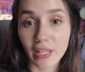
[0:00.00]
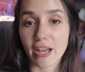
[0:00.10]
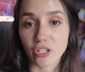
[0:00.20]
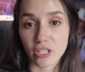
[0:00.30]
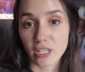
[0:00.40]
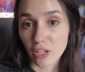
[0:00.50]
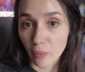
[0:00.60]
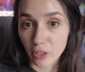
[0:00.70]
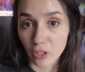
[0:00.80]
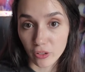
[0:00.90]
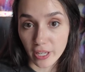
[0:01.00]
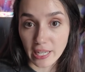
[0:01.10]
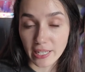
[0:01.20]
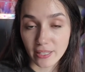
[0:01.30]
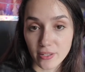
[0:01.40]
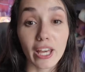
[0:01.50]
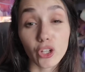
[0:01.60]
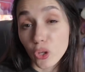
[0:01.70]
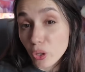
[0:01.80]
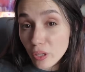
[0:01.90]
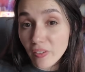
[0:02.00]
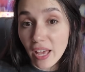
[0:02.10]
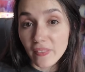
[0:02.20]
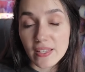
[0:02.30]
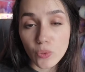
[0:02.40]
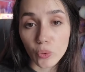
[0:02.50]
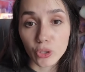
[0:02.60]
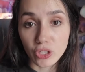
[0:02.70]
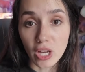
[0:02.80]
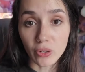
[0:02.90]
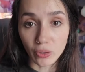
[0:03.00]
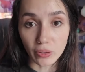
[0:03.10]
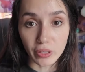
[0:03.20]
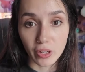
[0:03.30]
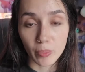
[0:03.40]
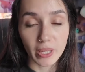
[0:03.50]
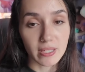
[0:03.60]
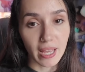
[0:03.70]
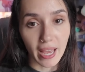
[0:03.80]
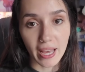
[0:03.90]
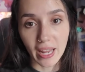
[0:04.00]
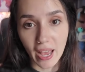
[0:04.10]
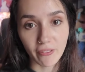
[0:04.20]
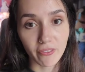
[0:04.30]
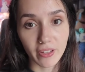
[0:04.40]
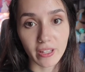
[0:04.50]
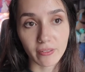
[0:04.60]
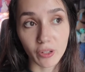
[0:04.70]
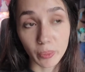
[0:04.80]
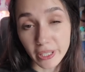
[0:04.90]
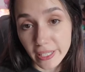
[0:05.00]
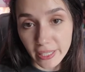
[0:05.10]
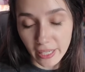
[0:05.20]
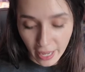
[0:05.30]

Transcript: I just did not want to create it. I could have had this order done earlier because I had half of it completed.